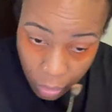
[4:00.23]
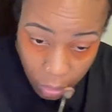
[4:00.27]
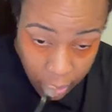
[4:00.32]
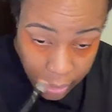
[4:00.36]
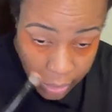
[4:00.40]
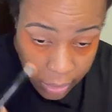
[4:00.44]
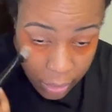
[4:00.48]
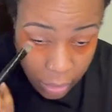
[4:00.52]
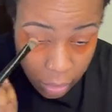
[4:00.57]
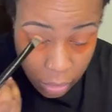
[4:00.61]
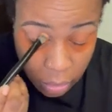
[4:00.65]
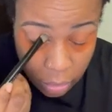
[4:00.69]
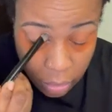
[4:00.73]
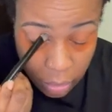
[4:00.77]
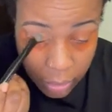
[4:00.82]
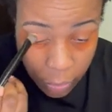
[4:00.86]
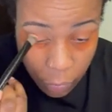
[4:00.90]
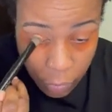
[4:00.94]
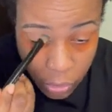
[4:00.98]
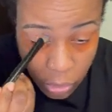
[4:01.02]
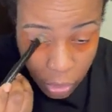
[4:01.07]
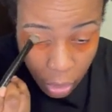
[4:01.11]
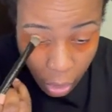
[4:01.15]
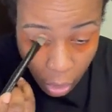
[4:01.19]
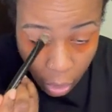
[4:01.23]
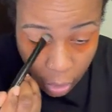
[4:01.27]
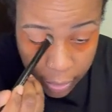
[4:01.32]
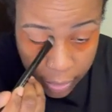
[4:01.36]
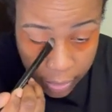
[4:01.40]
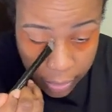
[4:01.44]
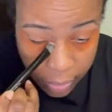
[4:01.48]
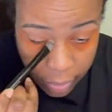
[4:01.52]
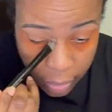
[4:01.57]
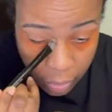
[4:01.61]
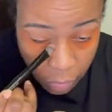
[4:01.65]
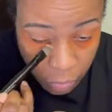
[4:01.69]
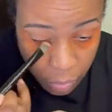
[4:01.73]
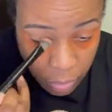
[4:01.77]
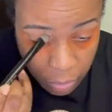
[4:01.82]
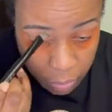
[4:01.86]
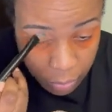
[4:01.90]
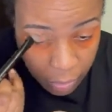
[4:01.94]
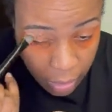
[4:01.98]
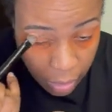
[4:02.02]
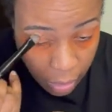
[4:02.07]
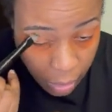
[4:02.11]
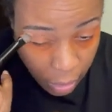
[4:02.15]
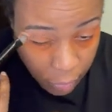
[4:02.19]
killed, they were targeted, was
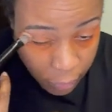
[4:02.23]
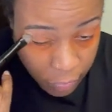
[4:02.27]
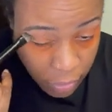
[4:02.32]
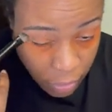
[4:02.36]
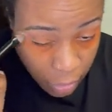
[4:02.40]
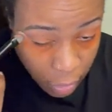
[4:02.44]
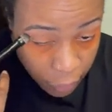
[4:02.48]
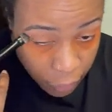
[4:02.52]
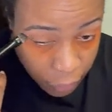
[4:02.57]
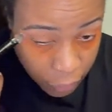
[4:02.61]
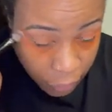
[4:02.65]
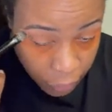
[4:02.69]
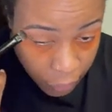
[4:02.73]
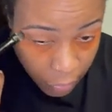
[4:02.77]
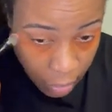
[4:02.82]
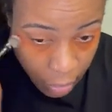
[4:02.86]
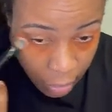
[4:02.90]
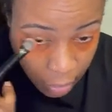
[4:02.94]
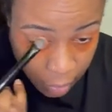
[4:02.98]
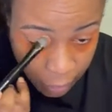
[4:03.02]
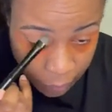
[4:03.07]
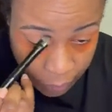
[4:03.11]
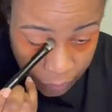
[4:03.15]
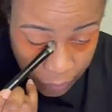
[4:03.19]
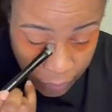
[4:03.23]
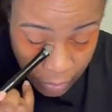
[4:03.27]
because of a